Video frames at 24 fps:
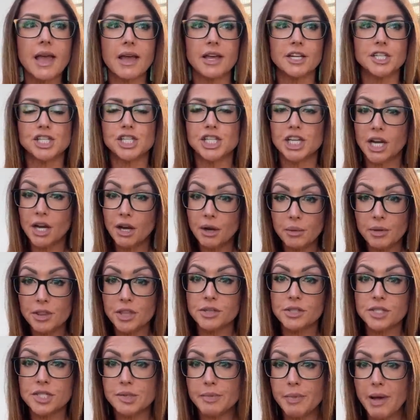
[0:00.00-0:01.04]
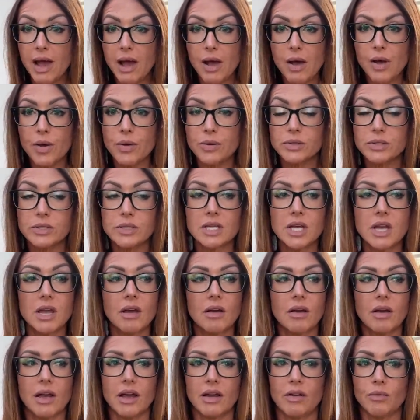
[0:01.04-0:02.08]
and share it with your spouse
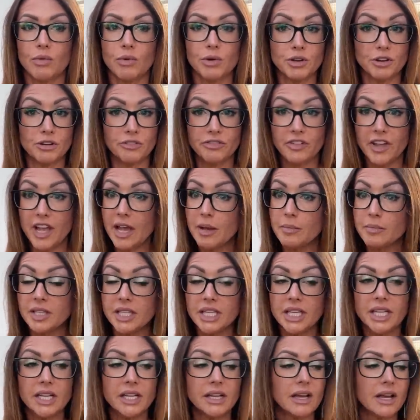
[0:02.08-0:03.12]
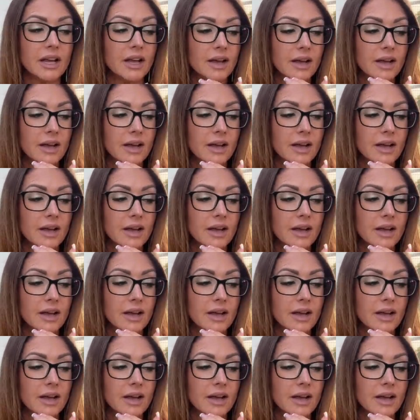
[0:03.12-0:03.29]
or your family,